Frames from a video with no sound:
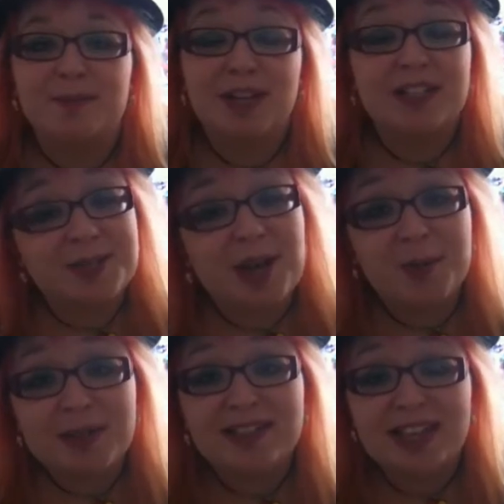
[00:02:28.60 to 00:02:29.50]
But
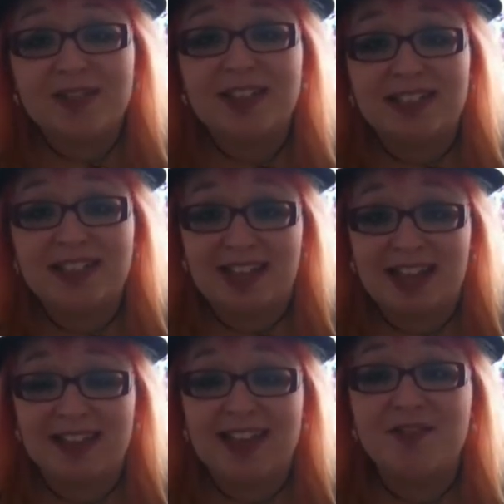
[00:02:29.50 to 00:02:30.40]
I will definitely
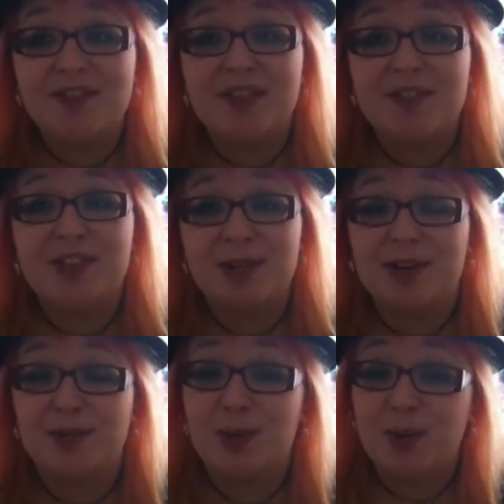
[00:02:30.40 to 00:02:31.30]
say that even if you do
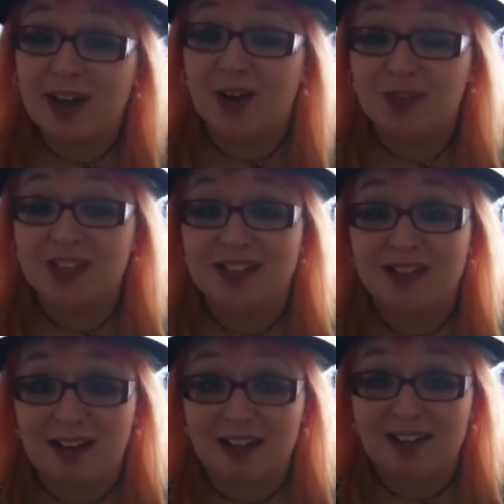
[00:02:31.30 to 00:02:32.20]
have quite obvious
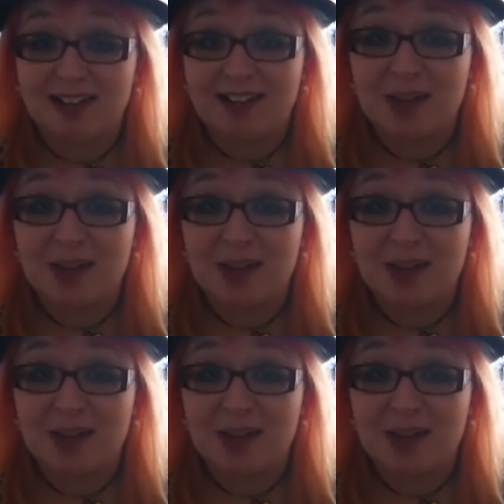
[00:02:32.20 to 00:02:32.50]
scars,